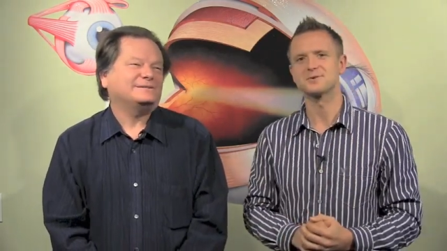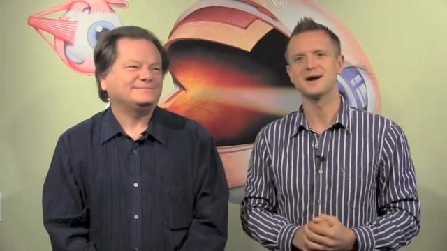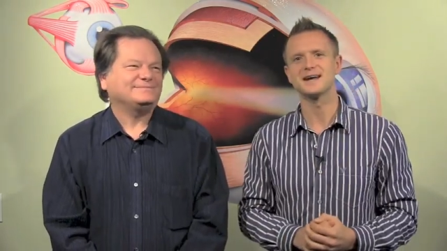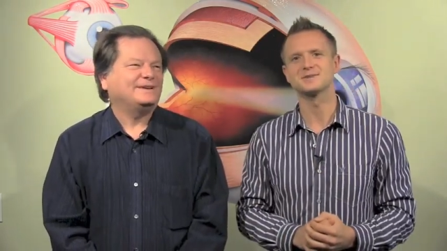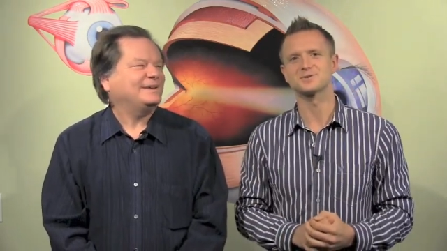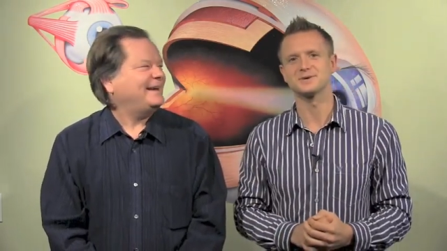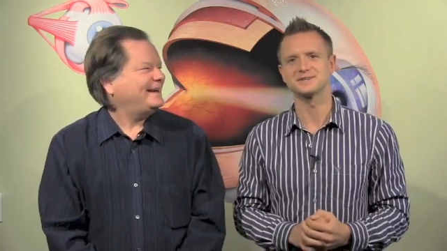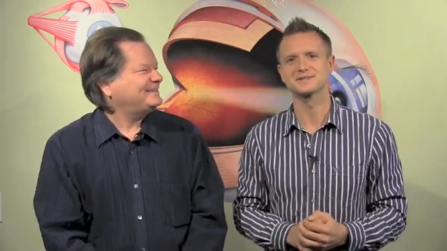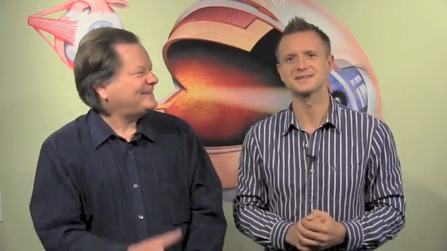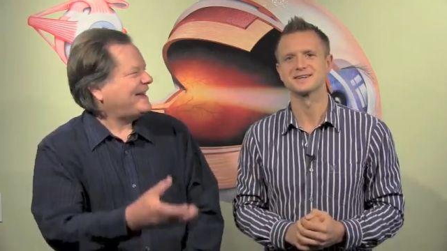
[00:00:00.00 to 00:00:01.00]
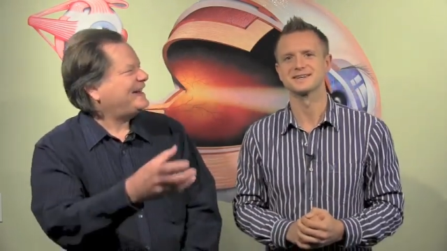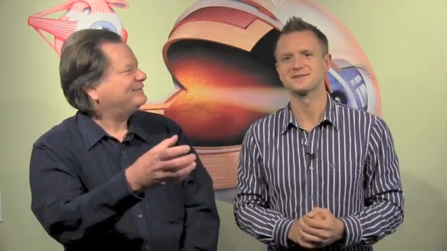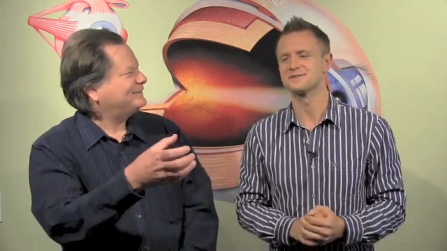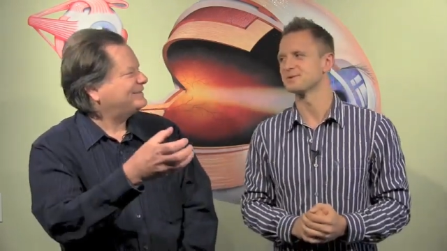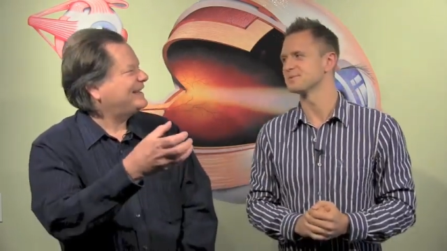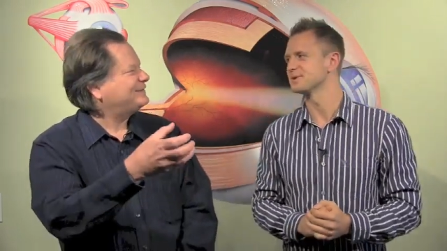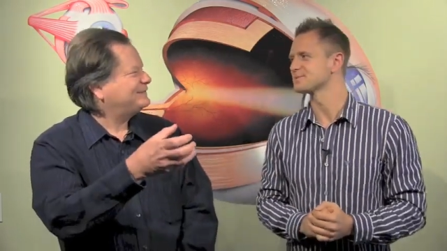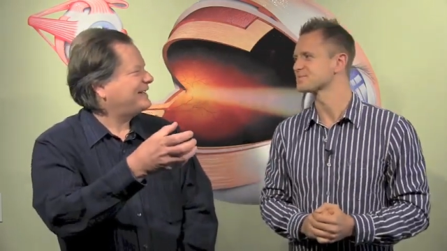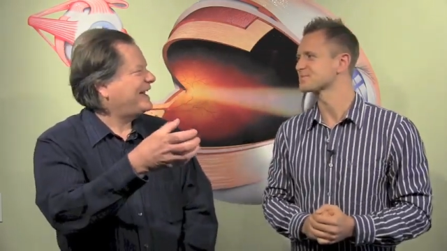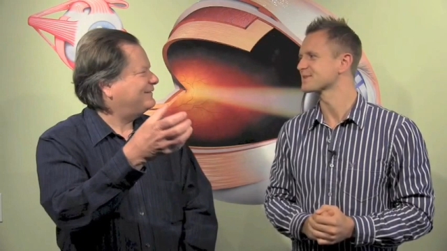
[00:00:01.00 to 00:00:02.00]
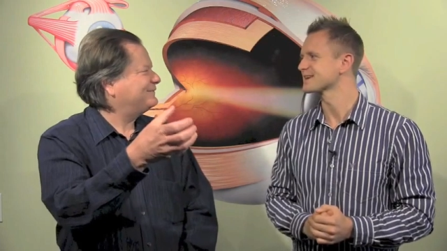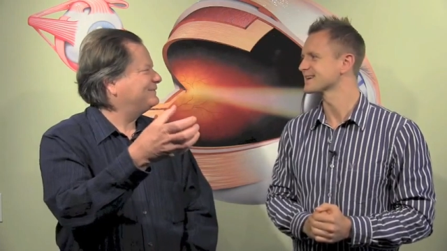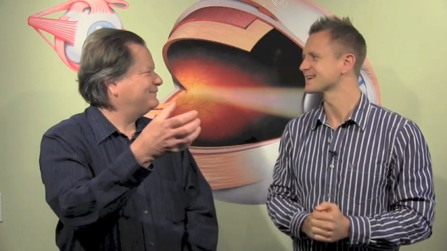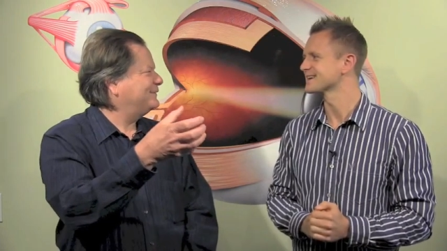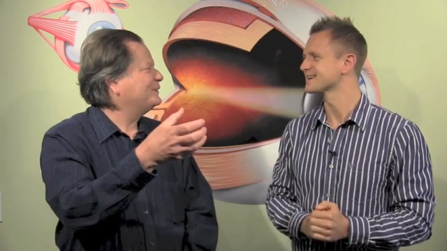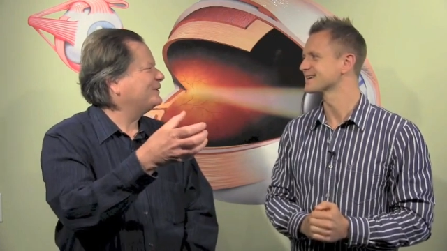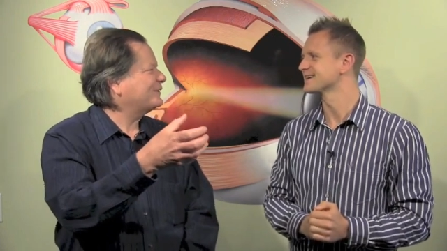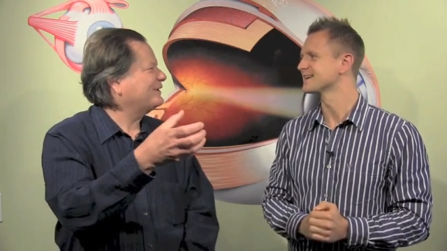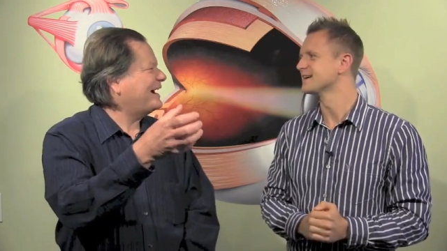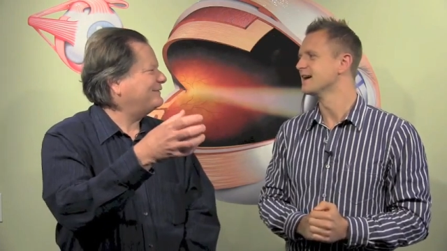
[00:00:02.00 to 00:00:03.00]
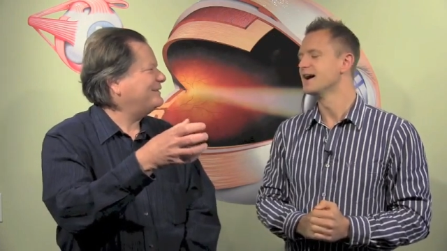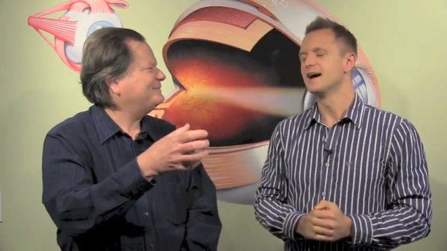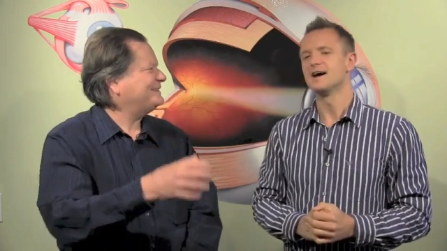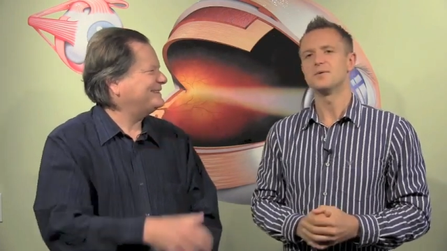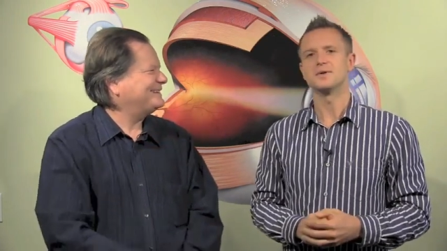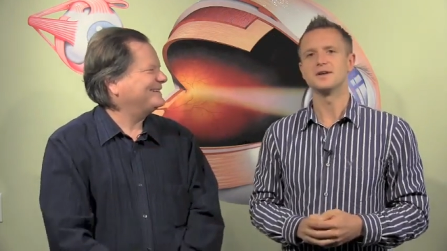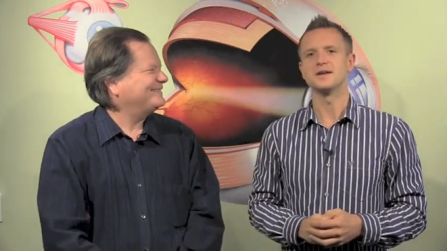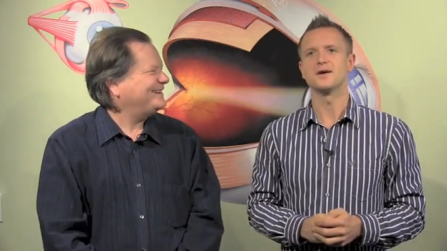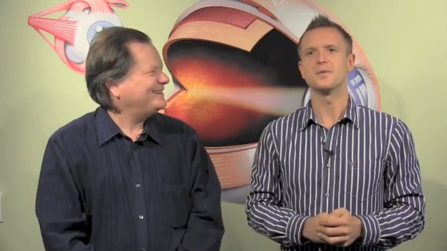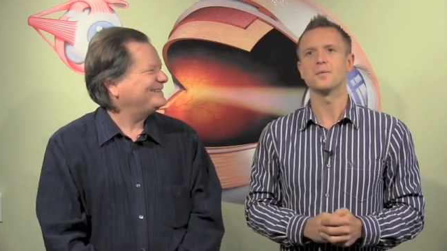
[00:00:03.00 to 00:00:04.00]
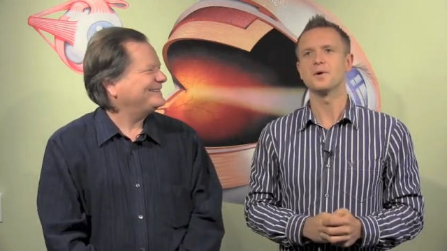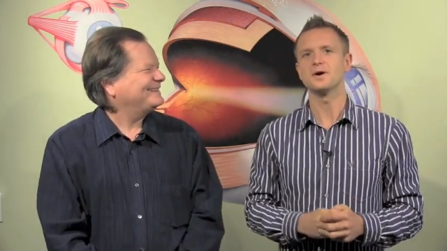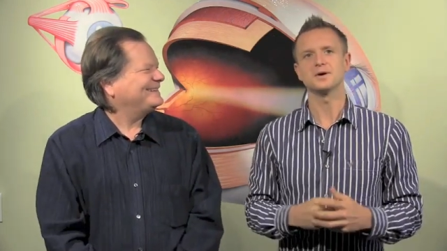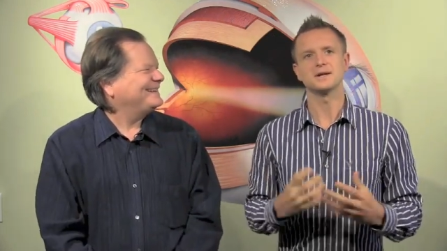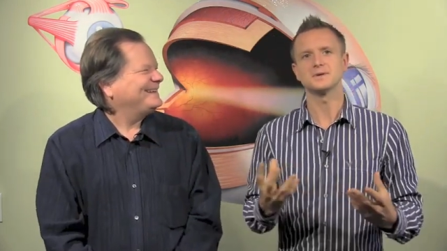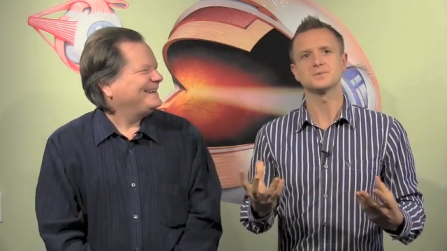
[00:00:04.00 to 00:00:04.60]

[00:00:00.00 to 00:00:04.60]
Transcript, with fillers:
Speaker 1: it was a real head twist. It's the half glass, me. half full or half empty thing, right? What?